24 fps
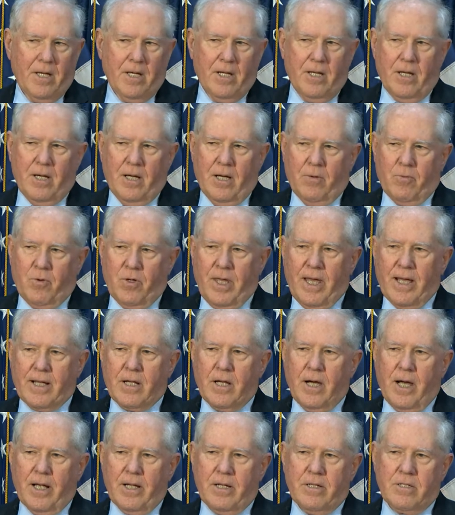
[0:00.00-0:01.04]
And with that
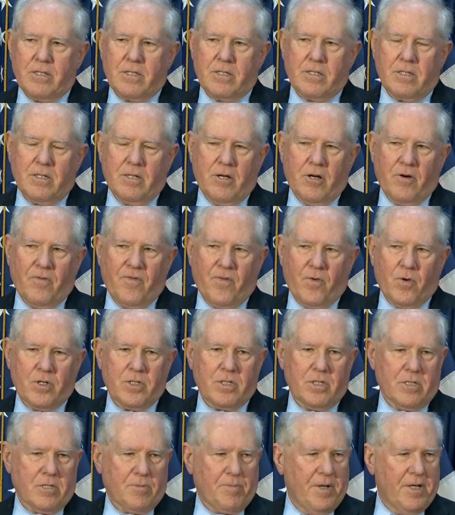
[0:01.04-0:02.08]
guidance, the Air Force
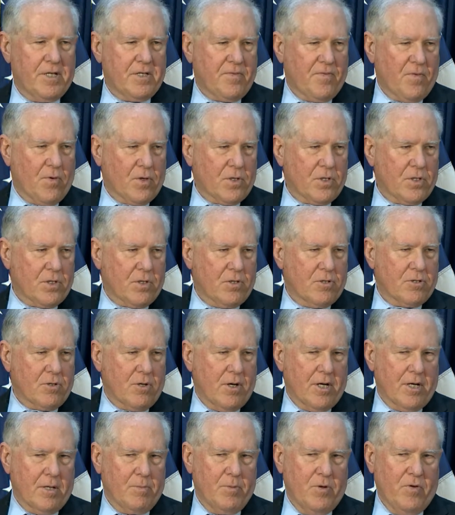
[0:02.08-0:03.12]
and the Space Forces are
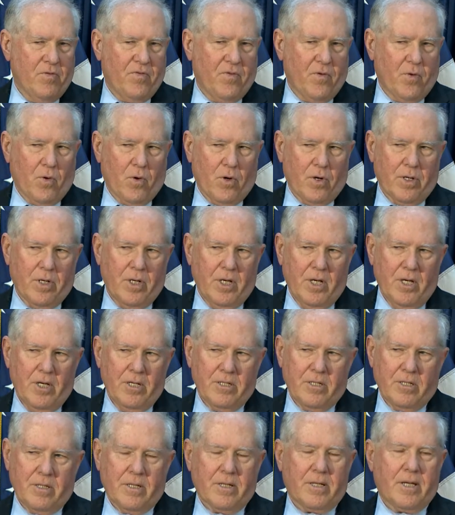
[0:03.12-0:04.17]
trying to move forward
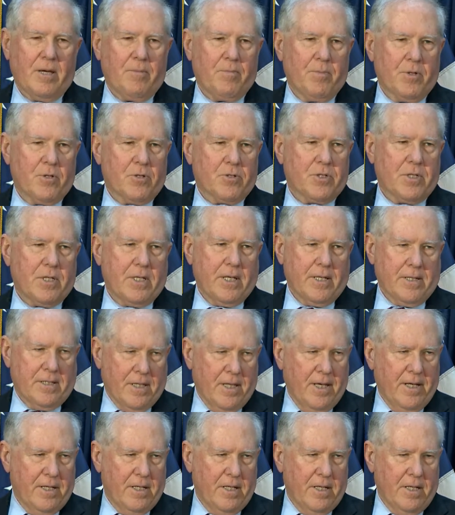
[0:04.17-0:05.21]
to the capabilities that
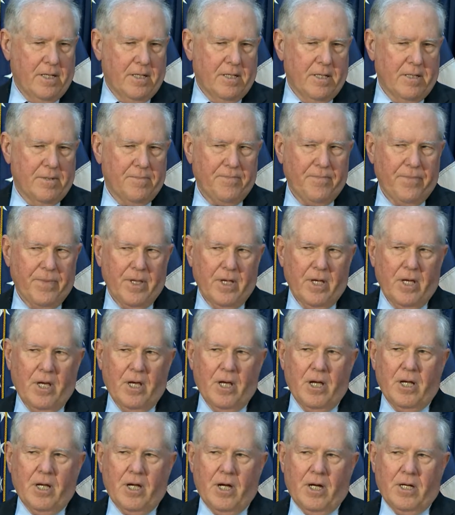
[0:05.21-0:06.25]
they need.
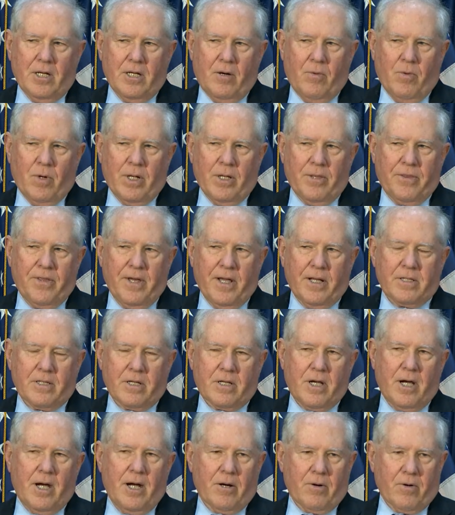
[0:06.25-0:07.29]
I want to thank the
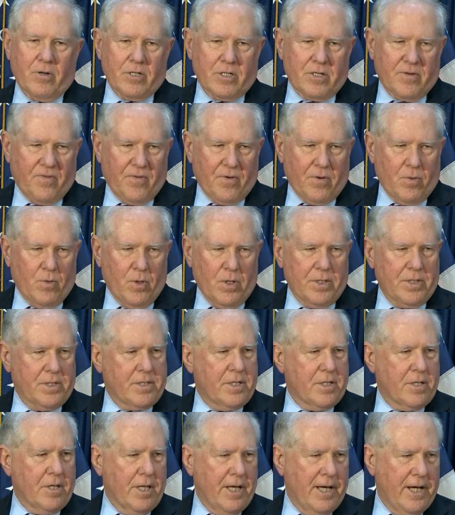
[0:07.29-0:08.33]
Congress for what it
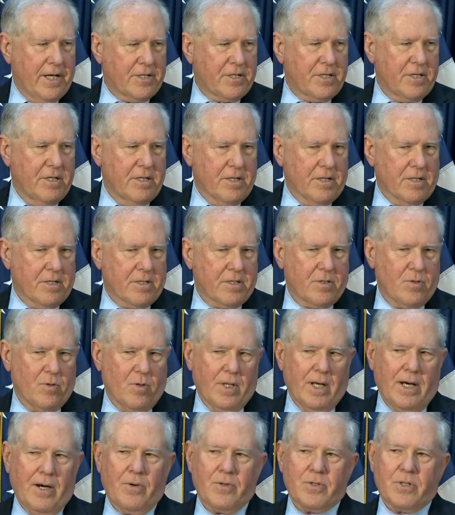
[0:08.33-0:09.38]
did last year to
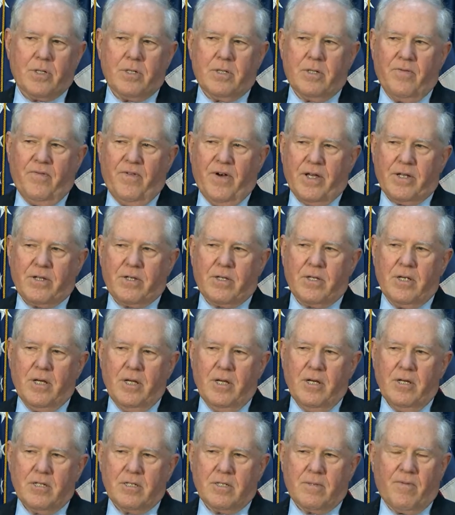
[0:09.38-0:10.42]
allow us to divest
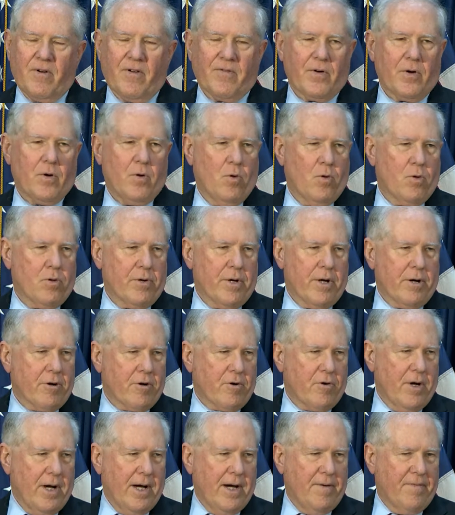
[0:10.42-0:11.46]
some of our older
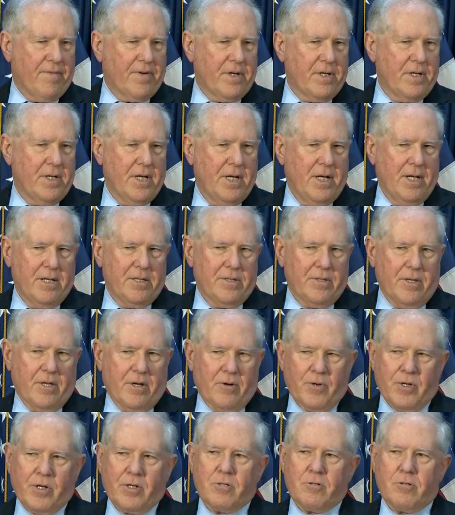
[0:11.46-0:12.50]
aircraft that
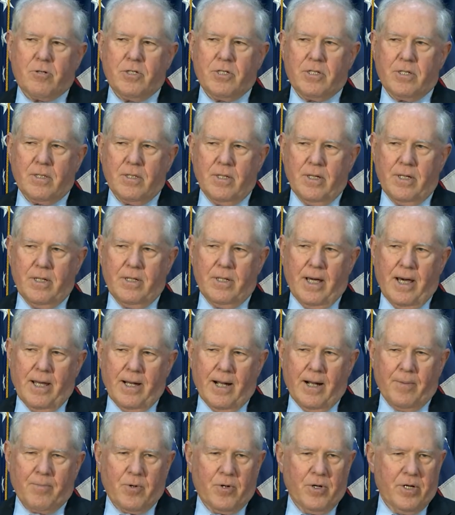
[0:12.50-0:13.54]
are increasingly not
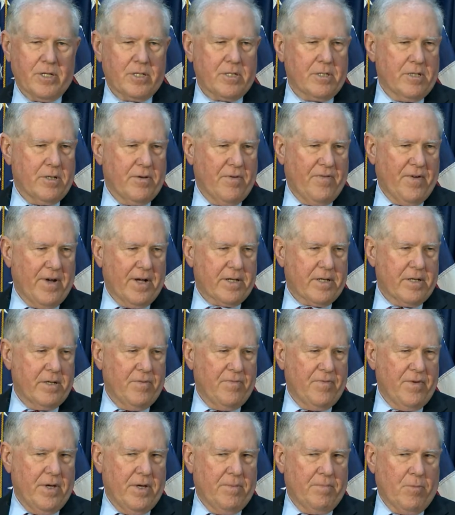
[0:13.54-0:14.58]
operationally
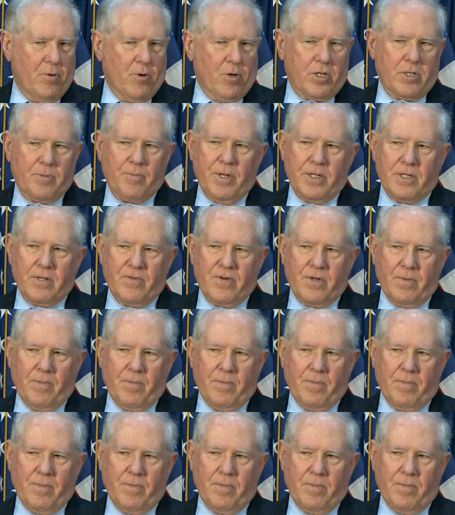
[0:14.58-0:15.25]
effective and more expensive to